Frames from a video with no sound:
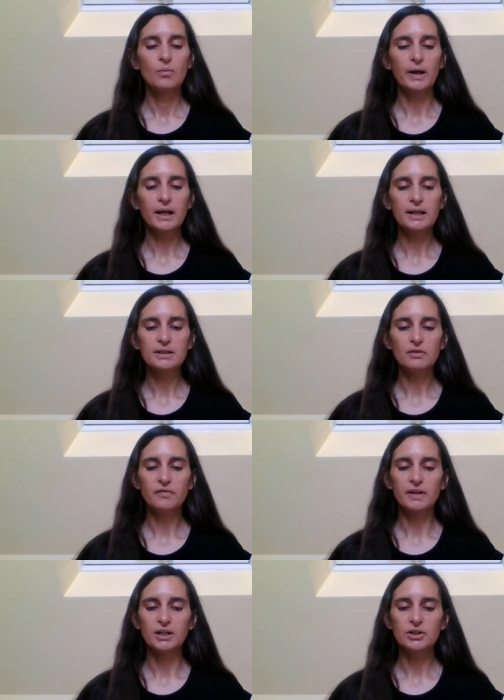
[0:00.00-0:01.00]
When Kensuke
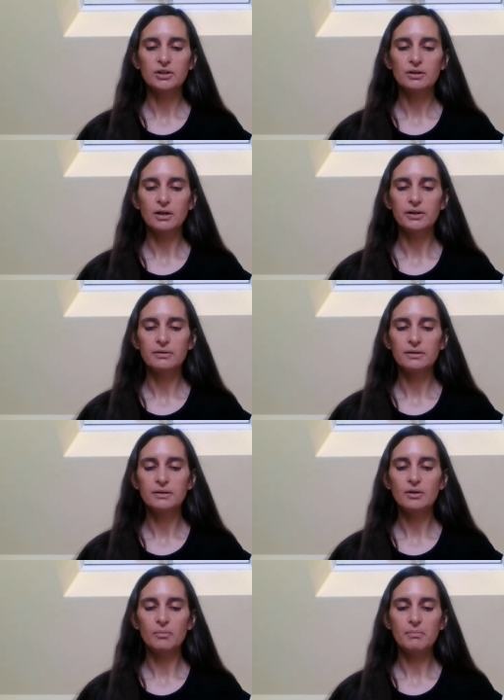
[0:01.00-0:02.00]
finished, I'm
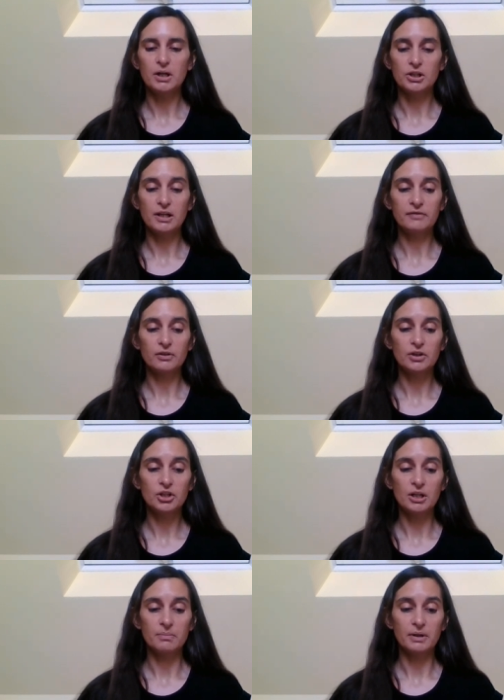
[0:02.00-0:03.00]
not much left on the
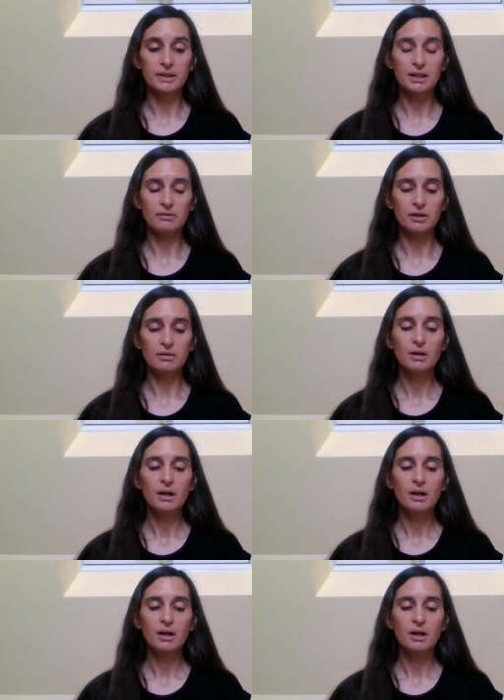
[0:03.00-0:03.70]
ship, I tell you,